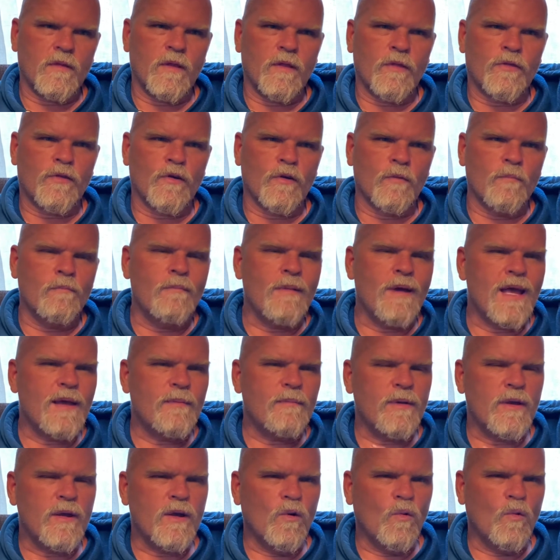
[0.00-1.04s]
there may
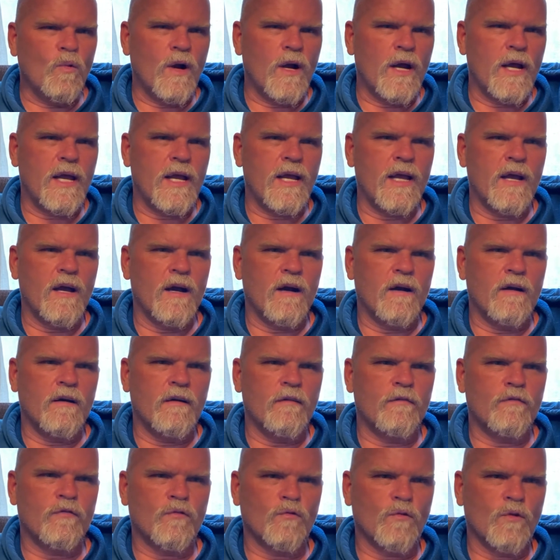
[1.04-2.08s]
be a way
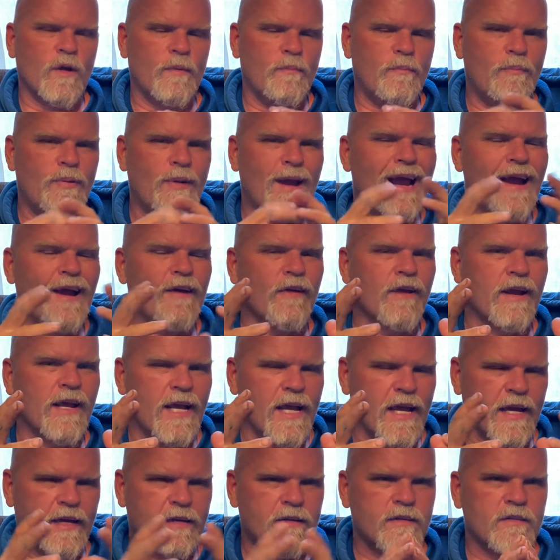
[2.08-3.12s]
of
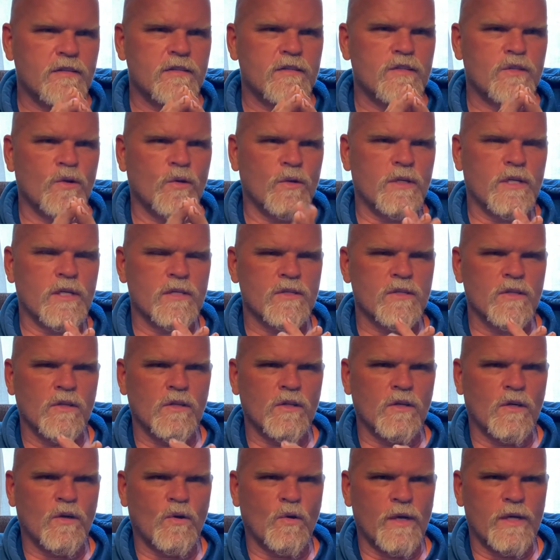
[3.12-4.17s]
repairing it so it doesn't
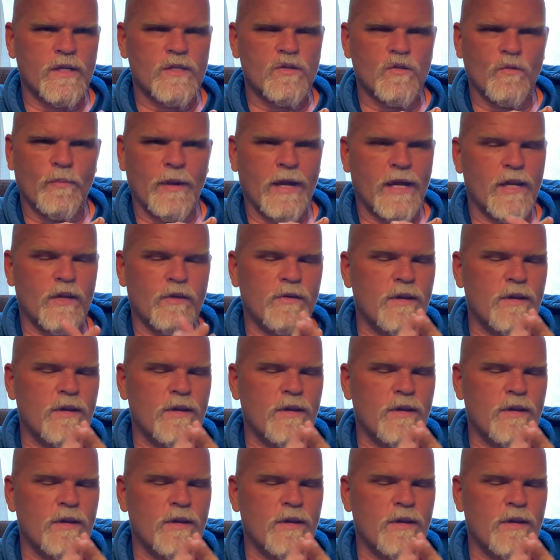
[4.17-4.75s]
look quite so bad. You'd